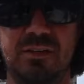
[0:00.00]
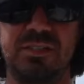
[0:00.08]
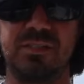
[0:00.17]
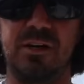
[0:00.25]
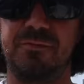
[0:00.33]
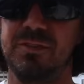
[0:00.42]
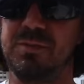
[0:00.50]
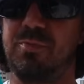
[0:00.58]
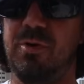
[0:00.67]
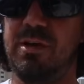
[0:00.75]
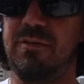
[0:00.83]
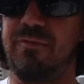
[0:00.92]
stuff is
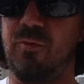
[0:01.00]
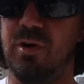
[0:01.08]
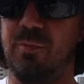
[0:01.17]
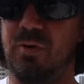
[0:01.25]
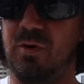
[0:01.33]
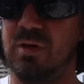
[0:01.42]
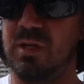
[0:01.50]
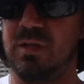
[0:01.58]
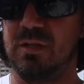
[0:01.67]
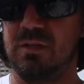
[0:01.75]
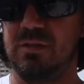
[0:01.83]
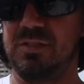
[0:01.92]
pretty affordable.
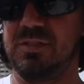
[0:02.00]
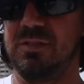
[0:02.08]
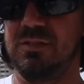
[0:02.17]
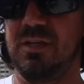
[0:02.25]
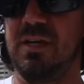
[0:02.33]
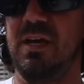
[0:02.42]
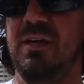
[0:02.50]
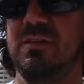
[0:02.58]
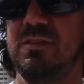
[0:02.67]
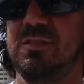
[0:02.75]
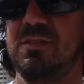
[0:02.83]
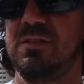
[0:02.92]
This is
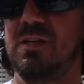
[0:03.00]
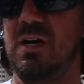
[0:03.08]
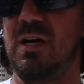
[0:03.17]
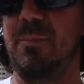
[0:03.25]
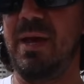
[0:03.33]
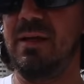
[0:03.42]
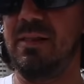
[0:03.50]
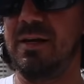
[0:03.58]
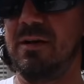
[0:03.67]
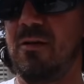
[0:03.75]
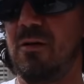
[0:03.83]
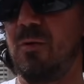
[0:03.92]

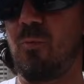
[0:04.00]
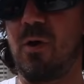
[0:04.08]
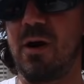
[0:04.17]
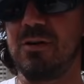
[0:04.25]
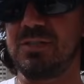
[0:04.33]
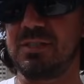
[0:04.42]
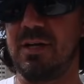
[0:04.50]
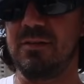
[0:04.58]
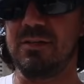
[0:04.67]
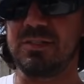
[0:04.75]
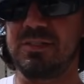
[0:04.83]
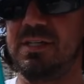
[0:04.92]
marlin, hardwire,
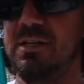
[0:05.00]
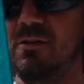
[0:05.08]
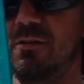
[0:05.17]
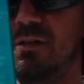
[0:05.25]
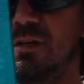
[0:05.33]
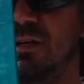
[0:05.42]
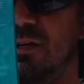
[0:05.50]
stainless steel.